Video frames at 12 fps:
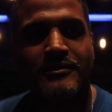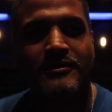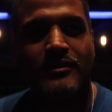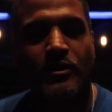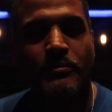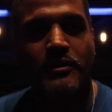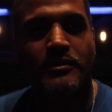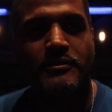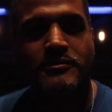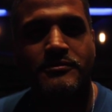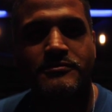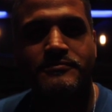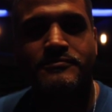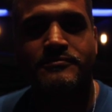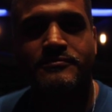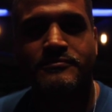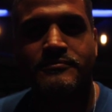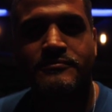Because I think that's going to be
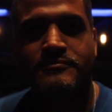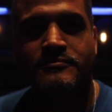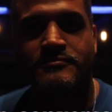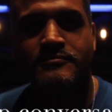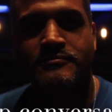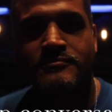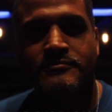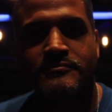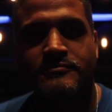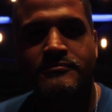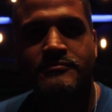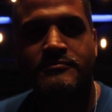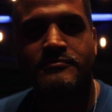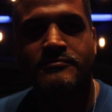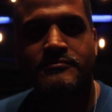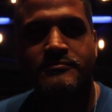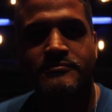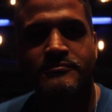the point. People say the left hand,
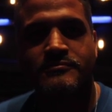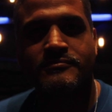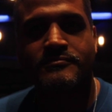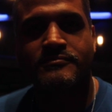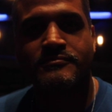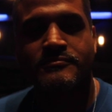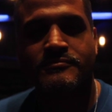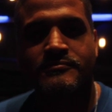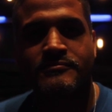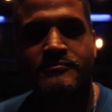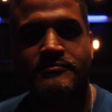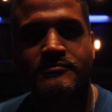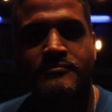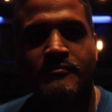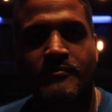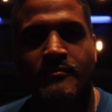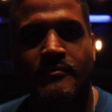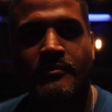but I think when he's going to force
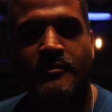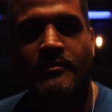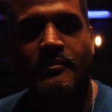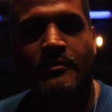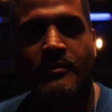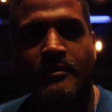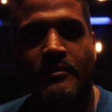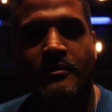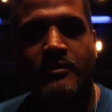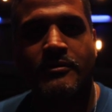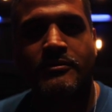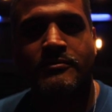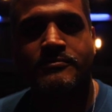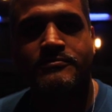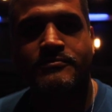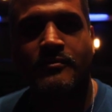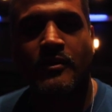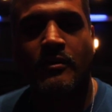Floyd to get a defensive shell, and I
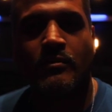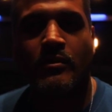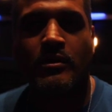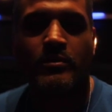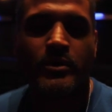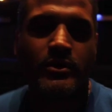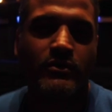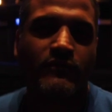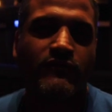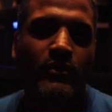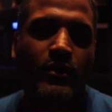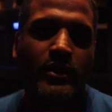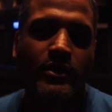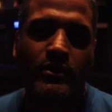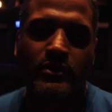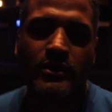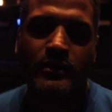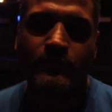think he's going
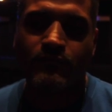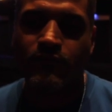to